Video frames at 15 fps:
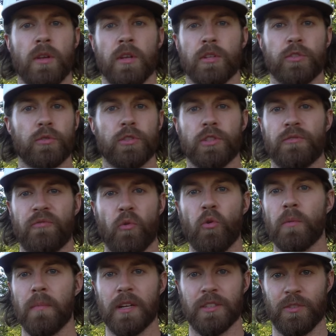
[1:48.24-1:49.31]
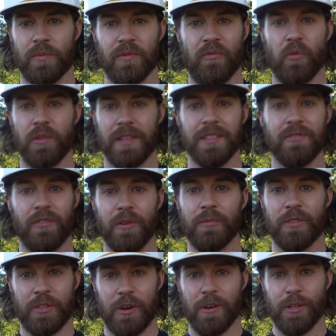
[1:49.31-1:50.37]
So just 4 months before this film
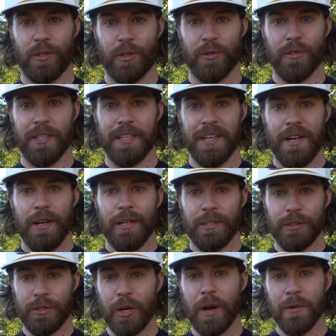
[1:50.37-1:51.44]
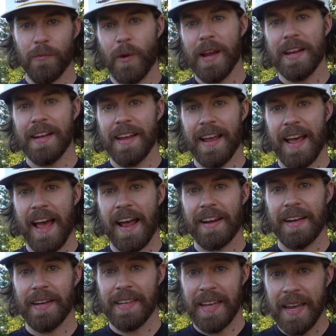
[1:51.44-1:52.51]
started shooting, John Wayne had
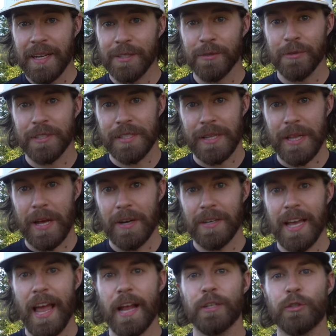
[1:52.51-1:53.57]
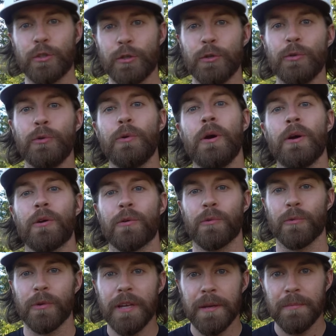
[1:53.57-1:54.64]
a cancerous lung and 2
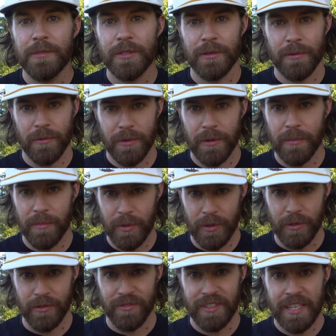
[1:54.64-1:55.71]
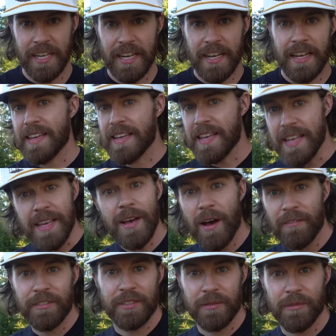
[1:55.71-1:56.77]
ribs removed. He
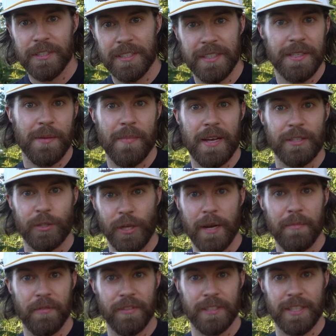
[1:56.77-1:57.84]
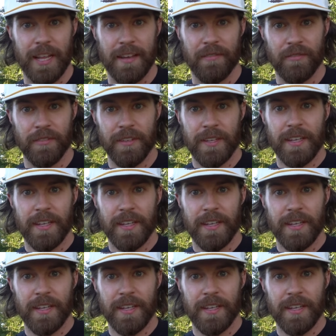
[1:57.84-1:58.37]
obviously wasn't in the best shape of his life,